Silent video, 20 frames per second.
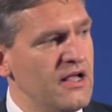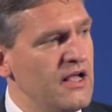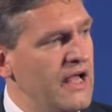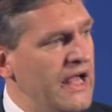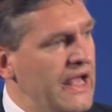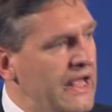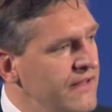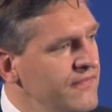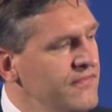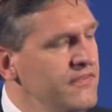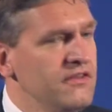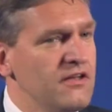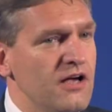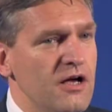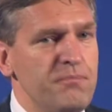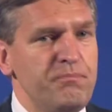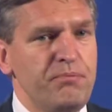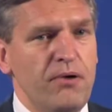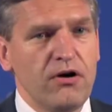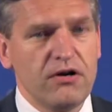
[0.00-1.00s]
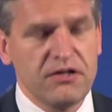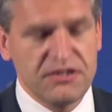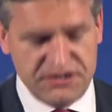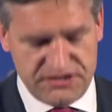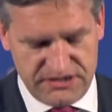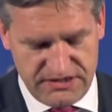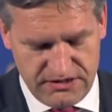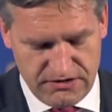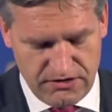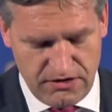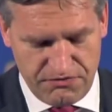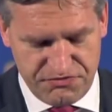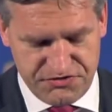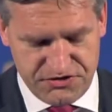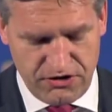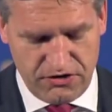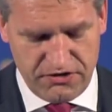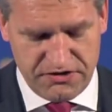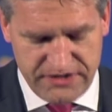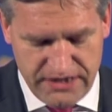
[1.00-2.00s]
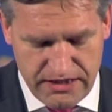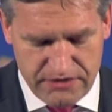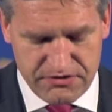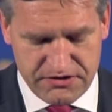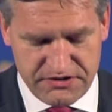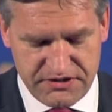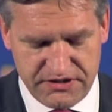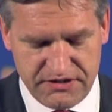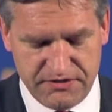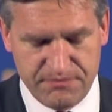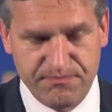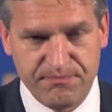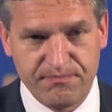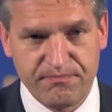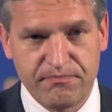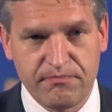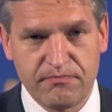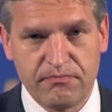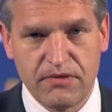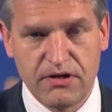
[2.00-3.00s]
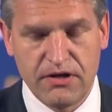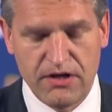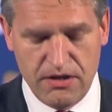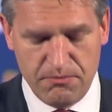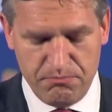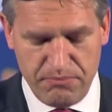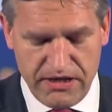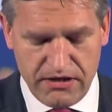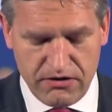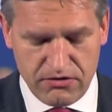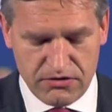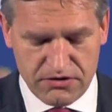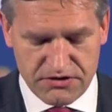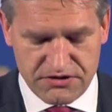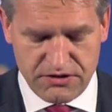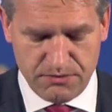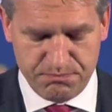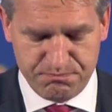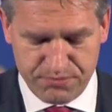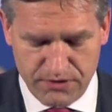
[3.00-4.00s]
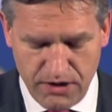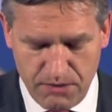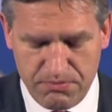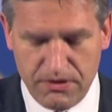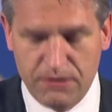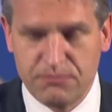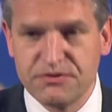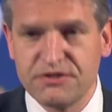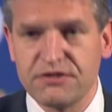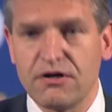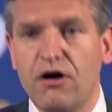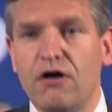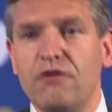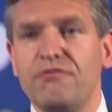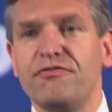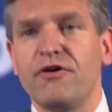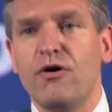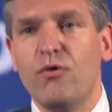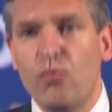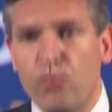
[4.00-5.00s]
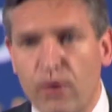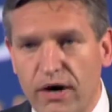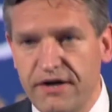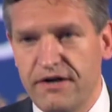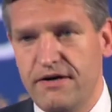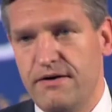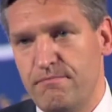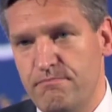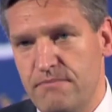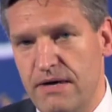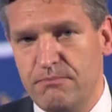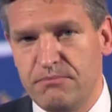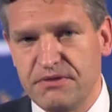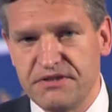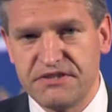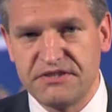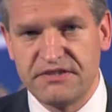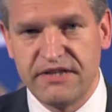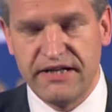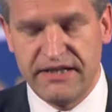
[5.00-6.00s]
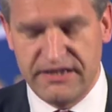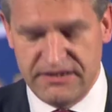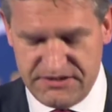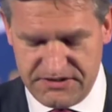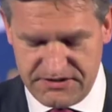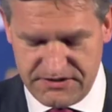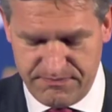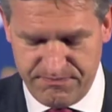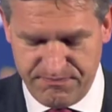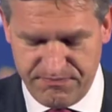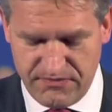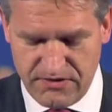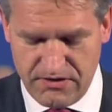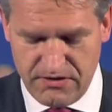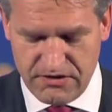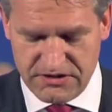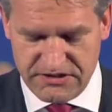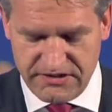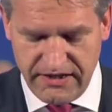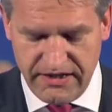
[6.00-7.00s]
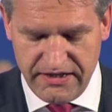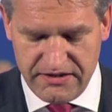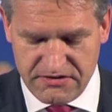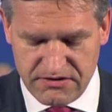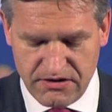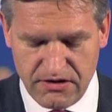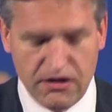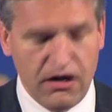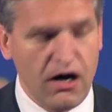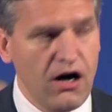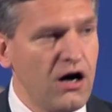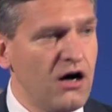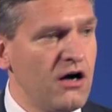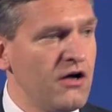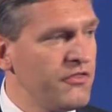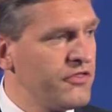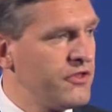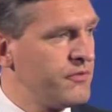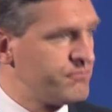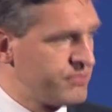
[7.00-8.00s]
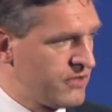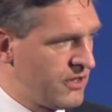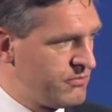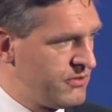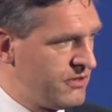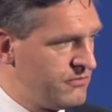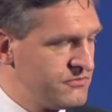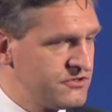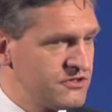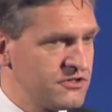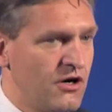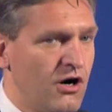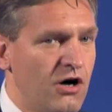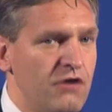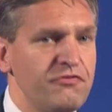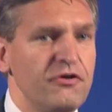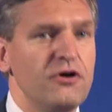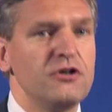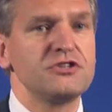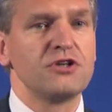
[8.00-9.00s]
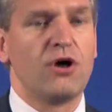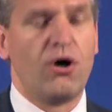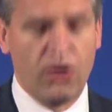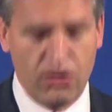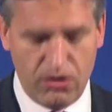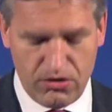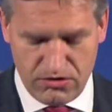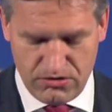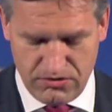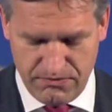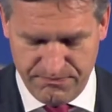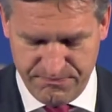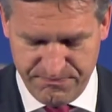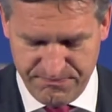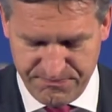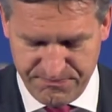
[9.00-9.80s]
and a policy of solidarity because the problems of one member states, state are the problems of us all.